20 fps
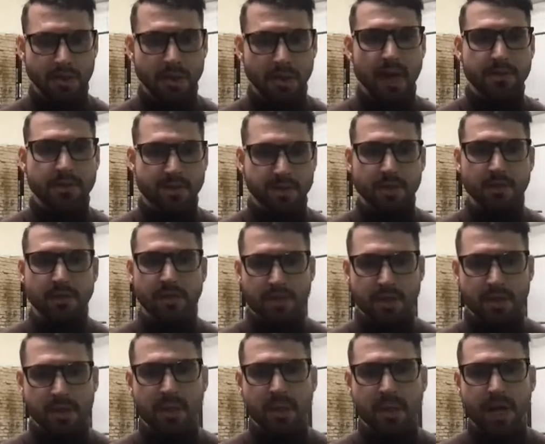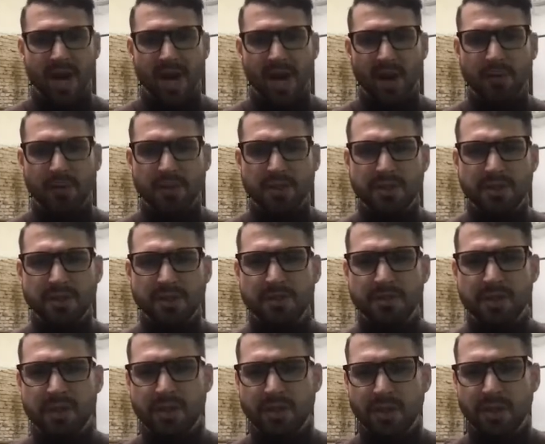Absolutely. How would you
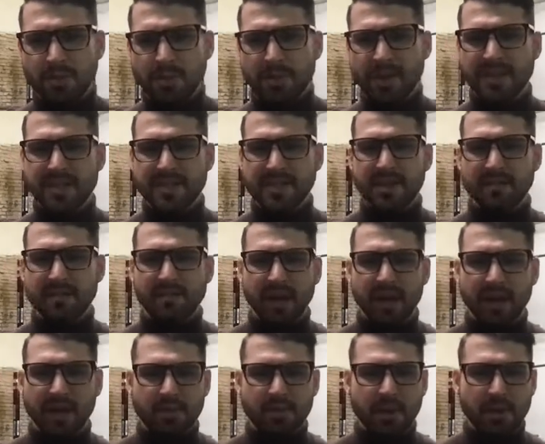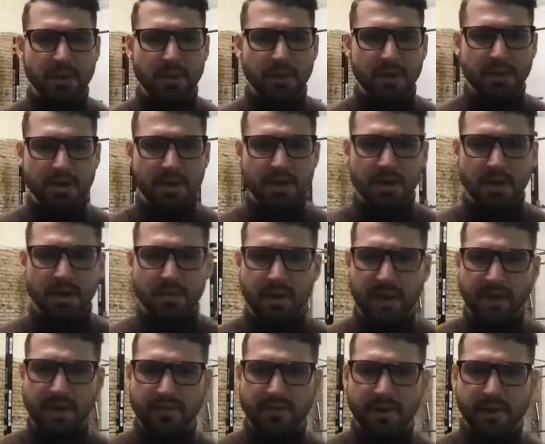incorporate stuff like maybe
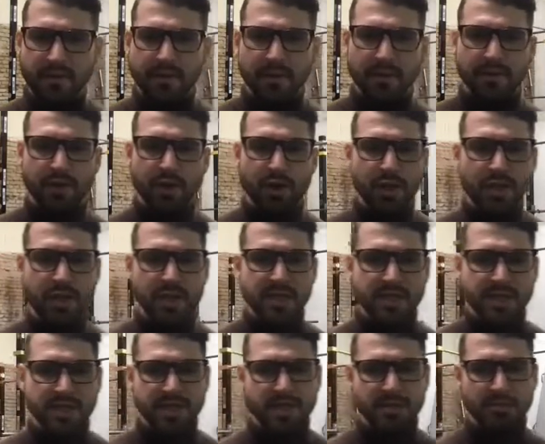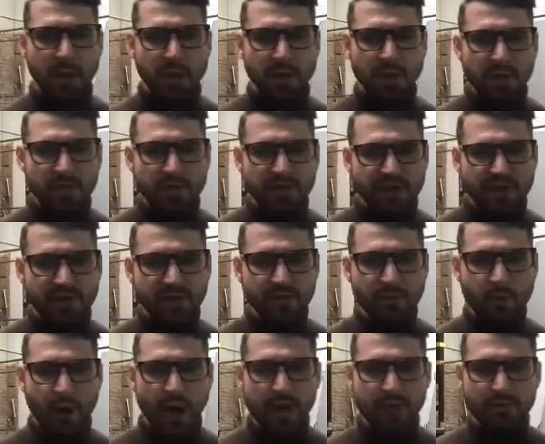butterfly reverse and maybe very
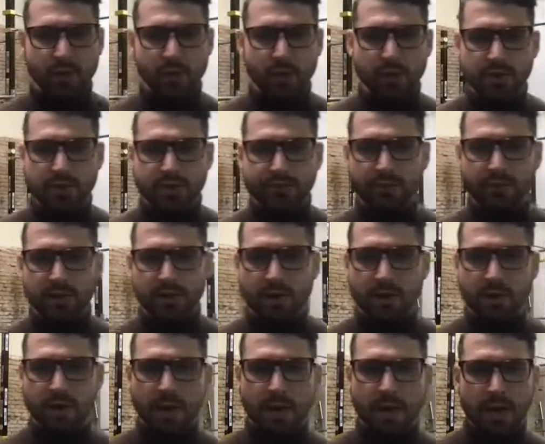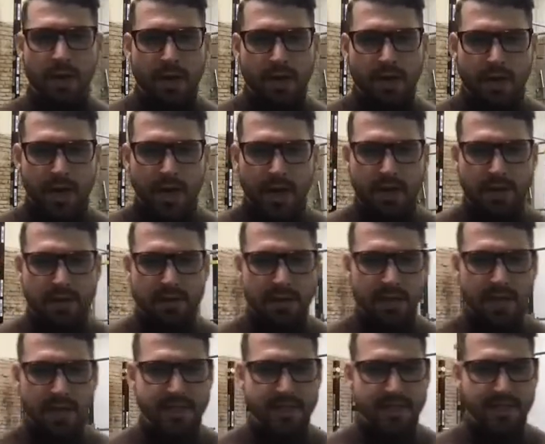wide rows for? Yeah,
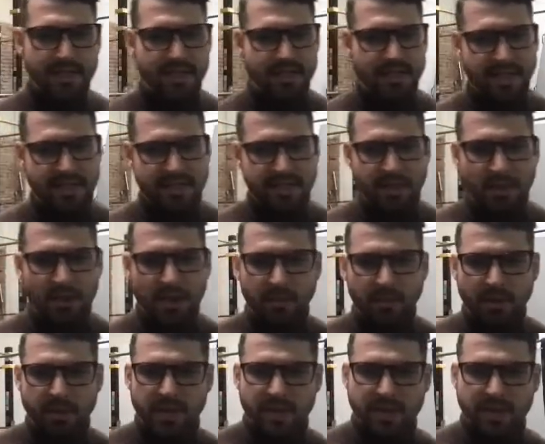let's talk about the